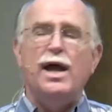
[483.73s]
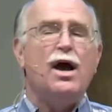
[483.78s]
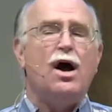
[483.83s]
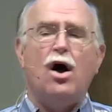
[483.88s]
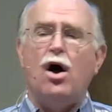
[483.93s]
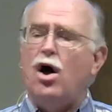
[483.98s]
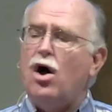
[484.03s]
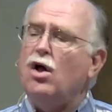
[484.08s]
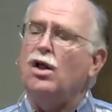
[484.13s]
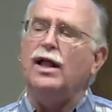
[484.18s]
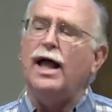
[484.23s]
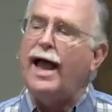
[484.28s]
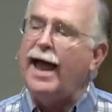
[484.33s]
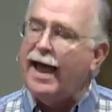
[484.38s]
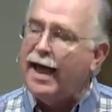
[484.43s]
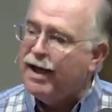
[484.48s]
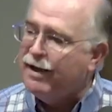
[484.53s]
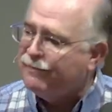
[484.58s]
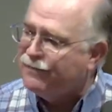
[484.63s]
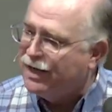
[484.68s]
We all
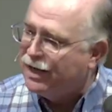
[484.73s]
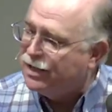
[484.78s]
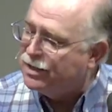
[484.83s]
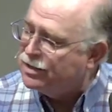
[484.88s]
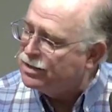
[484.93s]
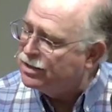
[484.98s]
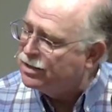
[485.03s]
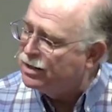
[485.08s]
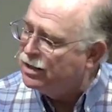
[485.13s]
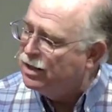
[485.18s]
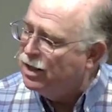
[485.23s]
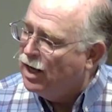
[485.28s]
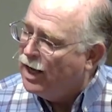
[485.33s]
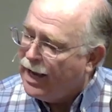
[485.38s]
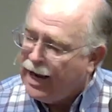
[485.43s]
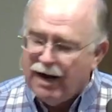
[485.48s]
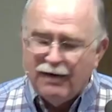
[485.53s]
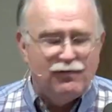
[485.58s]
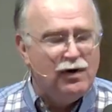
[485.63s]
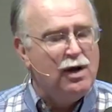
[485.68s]
have it.
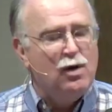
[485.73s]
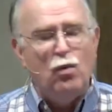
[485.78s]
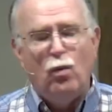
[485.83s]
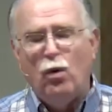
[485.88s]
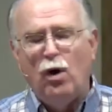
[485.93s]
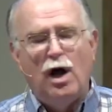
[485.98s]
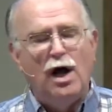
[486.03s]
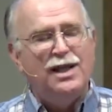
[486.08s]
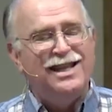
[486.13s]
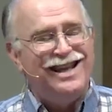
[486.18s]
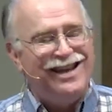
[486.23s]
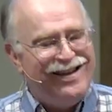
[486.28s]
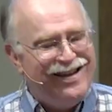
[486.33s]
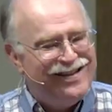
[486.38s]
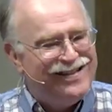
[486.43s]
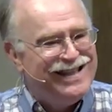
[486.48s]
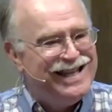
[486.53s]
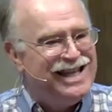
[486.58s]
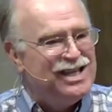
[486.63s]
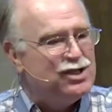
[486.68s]
Everyone
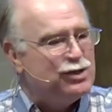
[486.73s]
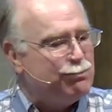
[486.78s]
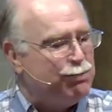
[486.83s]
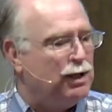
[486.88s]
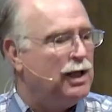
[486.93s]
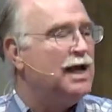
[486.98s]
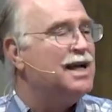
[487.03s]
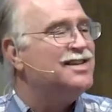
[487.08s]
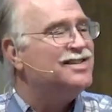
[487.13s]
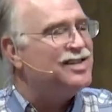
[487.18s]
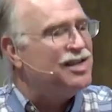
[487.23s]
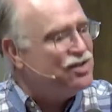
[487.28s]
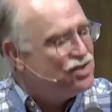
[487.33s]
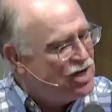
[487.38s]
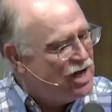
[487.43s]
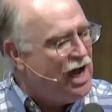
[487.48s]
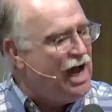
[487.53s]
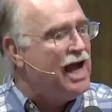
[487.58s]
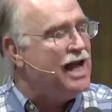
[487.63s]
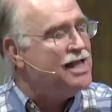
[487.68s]
in this place
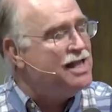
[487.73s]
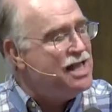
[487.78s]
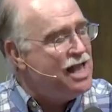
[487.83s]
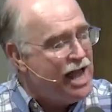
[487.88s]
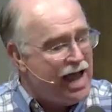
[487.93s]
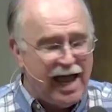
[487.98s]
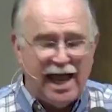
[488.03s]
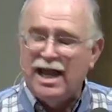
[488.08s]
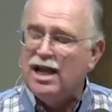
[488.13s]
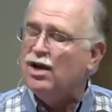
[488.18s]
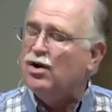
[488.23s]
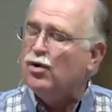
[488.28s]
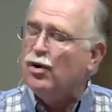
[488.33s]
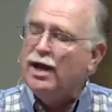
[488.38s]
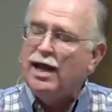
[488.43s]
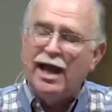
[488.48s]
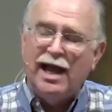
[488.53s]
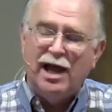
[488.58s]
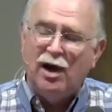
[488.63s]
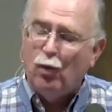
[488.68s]
has gotten
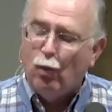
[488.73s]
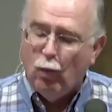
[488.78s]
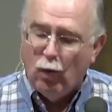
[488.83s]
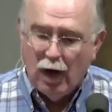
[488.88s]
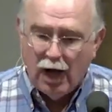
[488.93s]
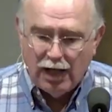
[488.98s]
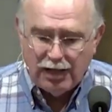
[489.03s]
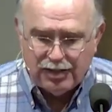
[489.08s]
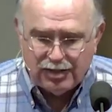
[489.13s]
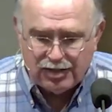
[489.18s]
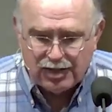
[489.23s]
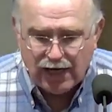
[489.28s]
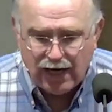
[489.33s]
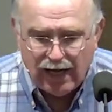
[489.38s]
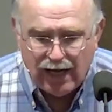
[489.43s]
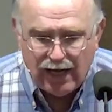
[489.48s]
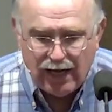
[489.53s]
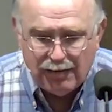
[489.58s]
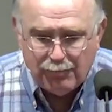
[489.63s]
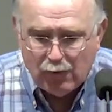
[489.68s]
angry at one
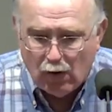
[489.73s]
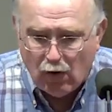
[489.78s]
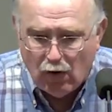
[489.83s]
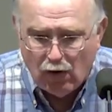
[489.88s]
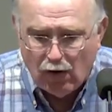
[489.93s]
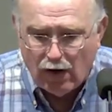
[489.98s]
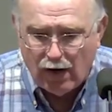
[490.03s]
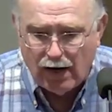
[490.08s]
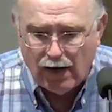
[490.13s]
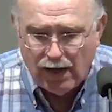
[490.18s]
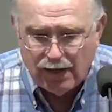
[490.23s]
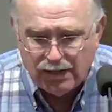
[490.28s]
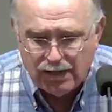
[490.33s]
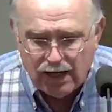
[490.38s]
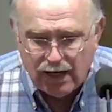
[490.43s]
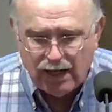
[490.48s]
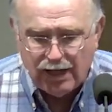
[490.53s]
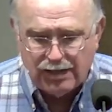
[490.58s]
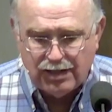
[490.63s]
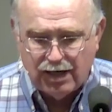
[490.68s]
time or
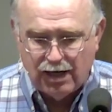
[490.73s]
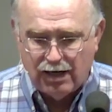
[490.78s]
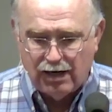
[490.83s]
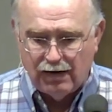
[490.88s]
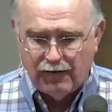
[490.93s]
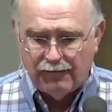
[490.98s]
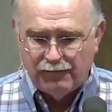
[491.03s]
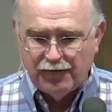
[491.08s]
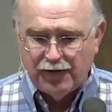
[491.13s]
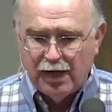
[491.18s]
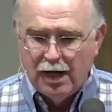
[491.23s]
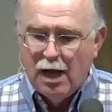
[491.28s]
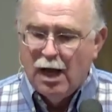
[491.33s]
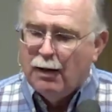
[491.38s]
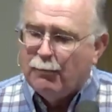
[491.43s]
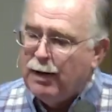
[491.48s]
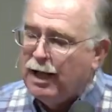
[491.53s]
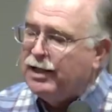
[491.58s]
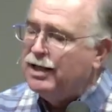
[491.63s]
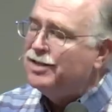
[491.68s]
another.
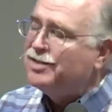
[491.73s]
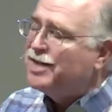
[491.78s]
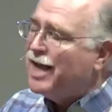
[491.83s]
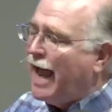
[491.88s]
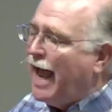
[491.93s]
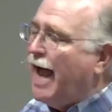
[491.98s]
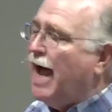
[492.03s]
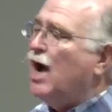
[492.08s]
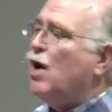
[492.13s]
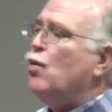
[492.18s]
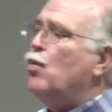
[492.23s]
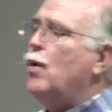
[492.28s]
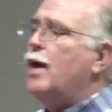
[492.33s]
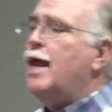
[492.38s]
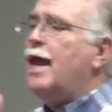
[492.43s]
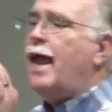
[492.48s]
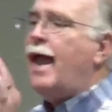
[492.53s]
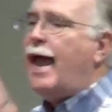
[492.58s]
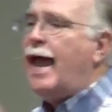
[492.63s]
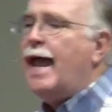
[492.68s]
But it's how
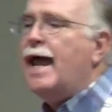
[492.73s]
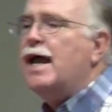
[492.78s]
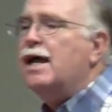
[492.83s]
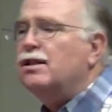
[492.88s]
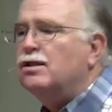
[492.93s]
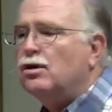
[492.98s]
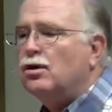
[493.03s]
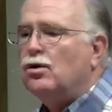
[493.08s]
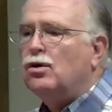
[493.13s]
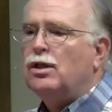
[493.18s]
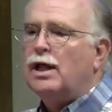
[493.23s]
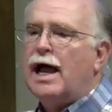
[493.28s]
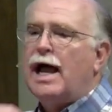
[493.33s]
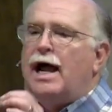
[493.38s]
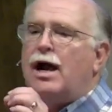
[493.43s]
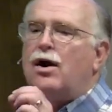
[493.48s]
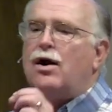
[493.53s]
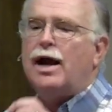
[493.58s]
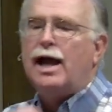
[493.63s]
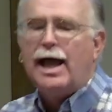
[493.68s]
we
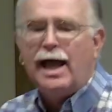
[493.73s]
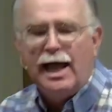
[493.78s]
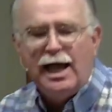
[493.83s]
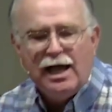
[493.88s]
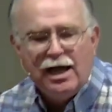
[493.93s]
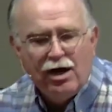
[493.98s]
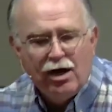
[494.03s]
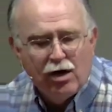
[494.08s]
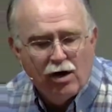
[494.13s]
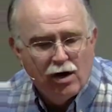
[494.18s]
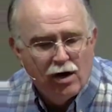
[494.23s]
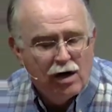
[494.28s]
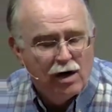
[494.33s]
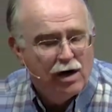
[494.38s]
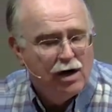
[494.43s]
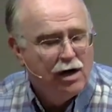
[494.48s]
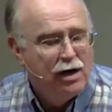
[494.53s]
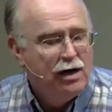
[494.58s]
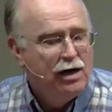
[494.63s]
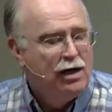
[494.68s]
handle our
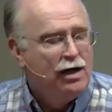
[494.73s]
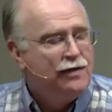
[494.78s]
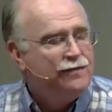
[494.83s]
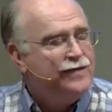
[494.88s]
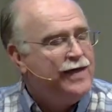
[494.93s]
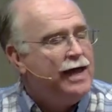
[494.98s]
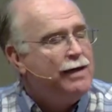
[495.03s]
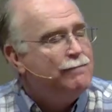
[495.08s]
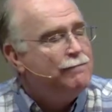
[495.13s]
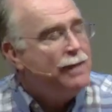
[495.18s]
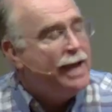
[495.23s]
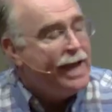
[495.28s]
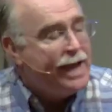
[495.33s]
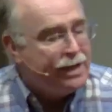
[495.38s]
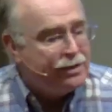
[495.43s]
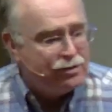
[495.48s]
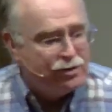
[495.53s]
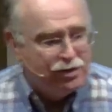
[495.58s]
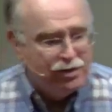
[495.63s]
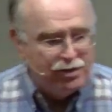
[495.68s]
anger that
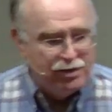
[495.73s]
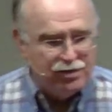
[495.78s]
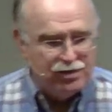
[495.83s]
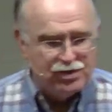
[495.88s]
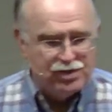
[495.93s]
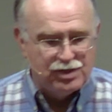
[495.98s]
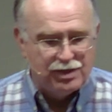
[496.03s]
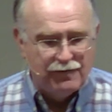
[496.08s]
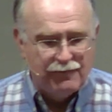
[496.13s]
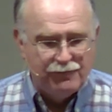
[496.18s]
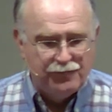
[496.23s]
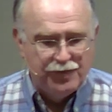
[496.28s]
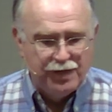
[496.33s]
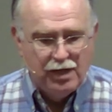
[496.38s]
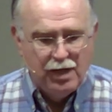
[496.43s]
matters.